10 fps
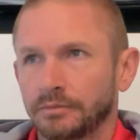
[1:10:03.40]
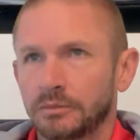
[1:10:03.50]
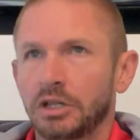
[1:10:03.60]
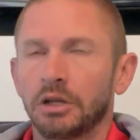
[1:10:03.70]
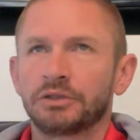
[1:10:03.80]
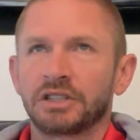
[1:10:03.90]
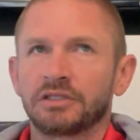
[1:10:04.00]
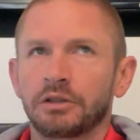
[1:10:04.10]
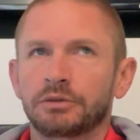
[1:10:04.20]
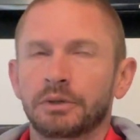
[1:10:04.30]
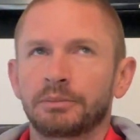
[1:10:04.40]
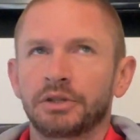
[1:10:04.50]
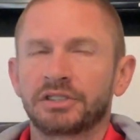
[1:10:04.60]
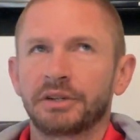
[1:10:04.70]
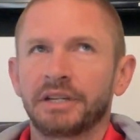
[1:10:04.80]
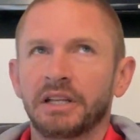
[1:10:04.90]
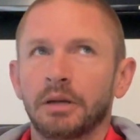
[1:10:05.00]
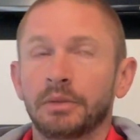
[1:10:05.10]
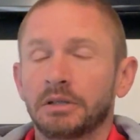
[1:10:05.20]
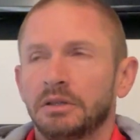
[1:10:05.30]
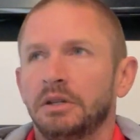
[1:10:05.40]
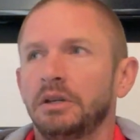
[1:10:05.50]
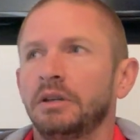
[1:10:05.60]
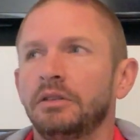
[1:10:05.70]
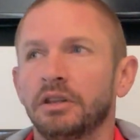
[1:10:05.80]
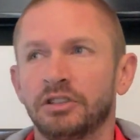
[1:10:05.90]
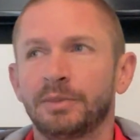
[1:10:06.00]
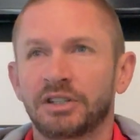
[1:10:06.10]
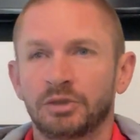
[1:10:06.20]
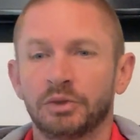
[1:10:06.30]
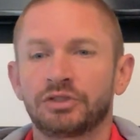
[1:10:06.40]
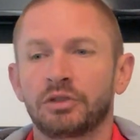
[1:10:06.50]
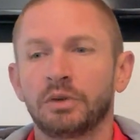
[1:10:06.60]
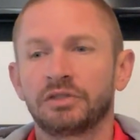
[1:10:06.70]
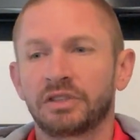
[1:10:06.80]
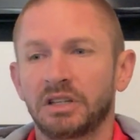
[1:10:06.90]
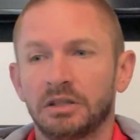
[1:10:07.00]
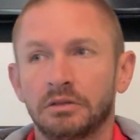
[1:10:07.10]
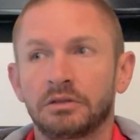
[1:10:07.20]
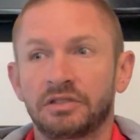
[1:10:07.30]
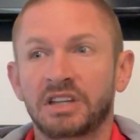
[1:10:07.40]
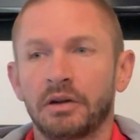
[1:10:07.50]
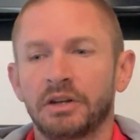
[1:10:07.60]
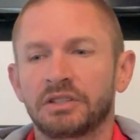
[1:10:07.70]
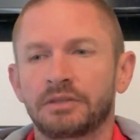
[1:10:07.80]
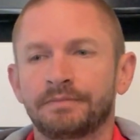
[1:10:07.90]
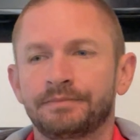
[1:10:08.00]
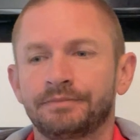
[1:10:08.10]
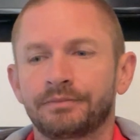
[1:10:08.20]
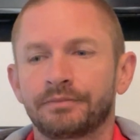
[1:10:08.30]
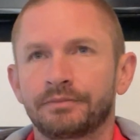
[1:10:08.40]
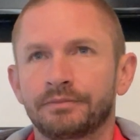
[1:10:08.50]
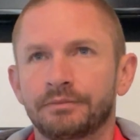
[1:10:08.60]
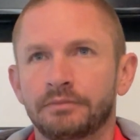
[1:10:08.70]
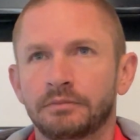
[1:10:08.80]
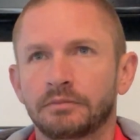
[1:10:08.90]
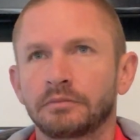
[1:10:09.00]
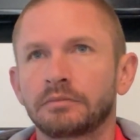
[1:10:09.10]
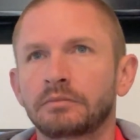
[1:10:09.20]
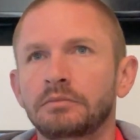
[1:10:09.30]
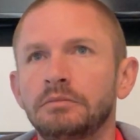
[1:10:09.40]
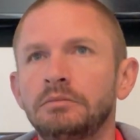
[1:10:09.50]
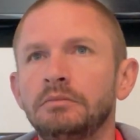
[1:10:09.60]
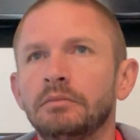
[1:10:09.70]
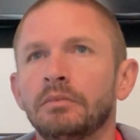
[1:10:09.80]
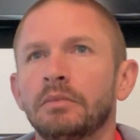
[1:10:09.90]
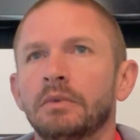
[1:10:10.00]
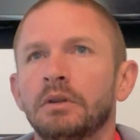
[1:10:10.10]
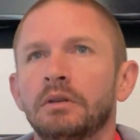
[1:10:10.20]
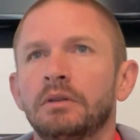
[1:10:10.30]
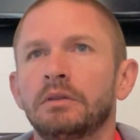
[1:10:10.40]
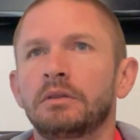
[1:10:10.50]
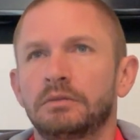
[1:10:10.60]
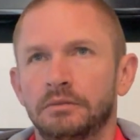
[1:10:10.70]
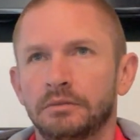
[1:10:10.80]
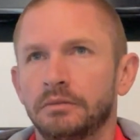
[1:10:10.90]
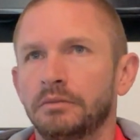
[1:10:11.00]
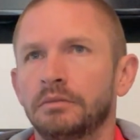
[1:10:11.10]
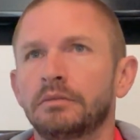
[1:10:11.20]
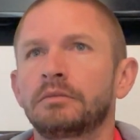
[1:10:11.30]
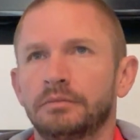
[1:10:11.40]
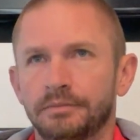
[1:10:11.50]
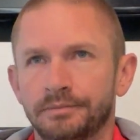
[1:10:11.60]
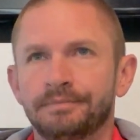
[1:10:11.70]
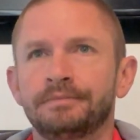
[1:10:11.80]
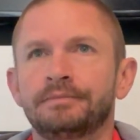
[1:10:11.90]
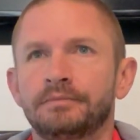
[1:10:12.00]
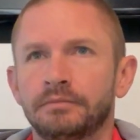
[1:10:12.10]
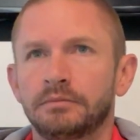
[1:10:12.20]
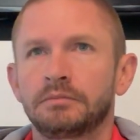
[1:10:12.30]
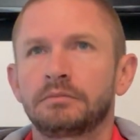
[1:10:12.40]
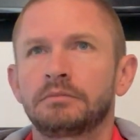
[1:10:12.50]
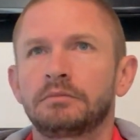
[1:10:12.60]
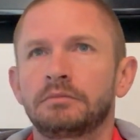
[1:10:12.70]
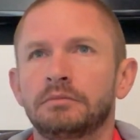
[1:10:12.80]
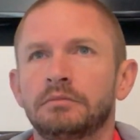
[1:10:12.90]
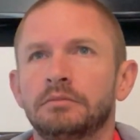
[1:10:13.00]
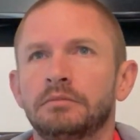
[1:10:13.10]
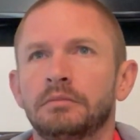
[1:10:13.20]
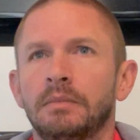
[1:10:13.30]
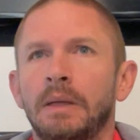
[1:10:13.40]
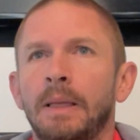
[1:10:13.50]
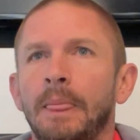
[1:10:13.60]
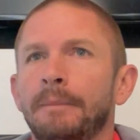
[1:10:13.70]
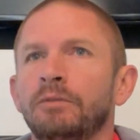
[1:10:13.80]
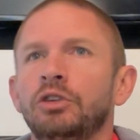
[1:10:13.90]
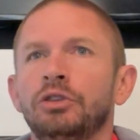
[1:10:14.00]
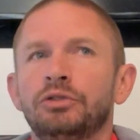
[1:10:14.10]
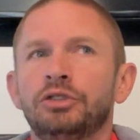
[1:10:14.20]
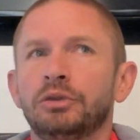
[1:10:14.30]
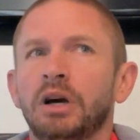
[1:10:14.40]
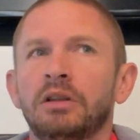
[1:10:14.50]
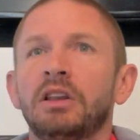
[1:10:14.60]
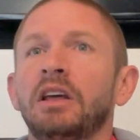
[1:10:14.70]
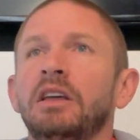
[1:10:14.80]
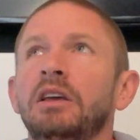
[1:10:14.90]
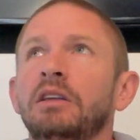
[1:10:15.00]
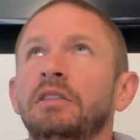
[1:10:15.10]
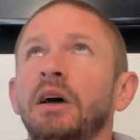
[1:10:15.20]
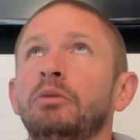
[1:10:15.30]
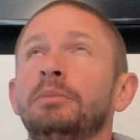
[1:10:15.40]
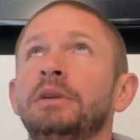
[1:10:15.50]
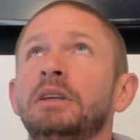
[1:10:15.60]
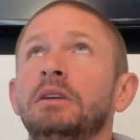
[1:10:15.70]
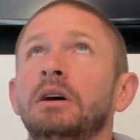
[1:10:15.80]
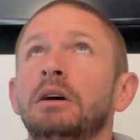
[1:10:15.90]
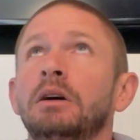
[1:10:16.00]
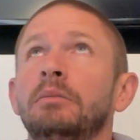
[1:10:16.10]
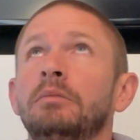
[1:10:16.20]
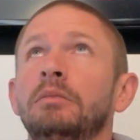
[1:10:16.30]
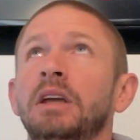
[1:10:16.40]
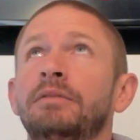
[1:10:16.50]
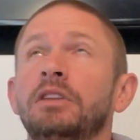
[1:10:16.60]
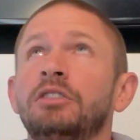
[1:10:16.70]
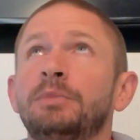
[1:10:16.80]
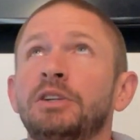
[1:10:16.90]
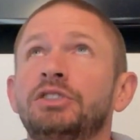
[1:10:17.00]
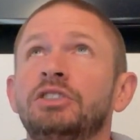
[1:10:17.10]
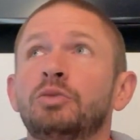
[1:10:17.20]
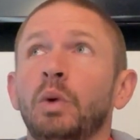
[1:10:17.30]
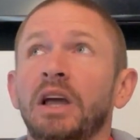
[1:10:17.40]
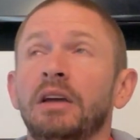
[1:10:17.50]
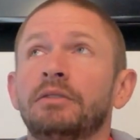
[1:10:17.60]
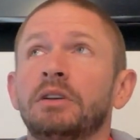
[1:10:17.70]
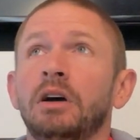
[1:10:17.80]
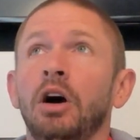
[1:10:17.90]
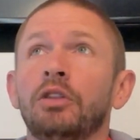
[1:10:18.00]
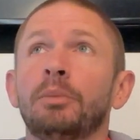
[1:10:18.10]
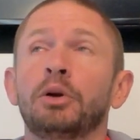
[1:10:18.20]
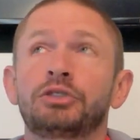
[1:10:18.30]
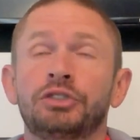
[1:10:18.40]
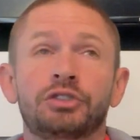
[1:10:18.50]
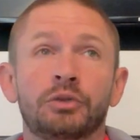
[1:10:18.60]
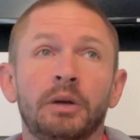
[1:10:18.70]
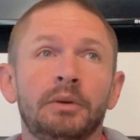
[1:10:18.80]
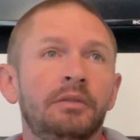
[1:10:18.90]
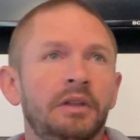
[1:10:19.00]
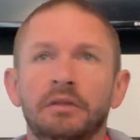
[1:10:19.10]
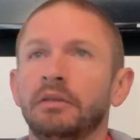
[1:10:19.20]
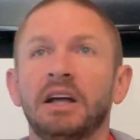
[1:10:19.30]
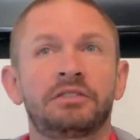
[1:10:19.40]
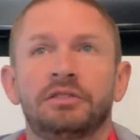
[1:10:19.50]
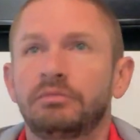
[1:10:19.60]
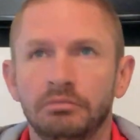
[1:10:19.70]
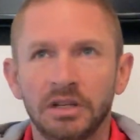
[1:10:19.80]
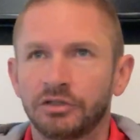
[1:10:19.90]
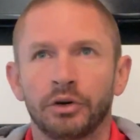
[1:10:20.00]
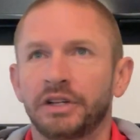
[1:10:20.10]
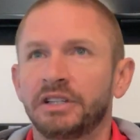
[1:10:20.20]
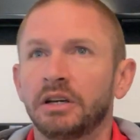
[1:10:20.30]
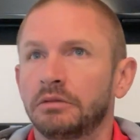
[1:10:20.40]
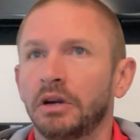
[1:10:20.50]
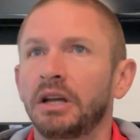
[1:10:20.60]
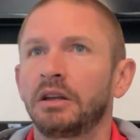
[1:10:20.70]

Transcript: Closing is also a pretty scary deadline, but the inspection ones are the ones that get scariest. If inspection waived, the buyer don't want inspection, we have to send them a document, hey, we don't need inspection. You do not, that would be, if the inspection is waived on the purchase agreement, then it's already done, right?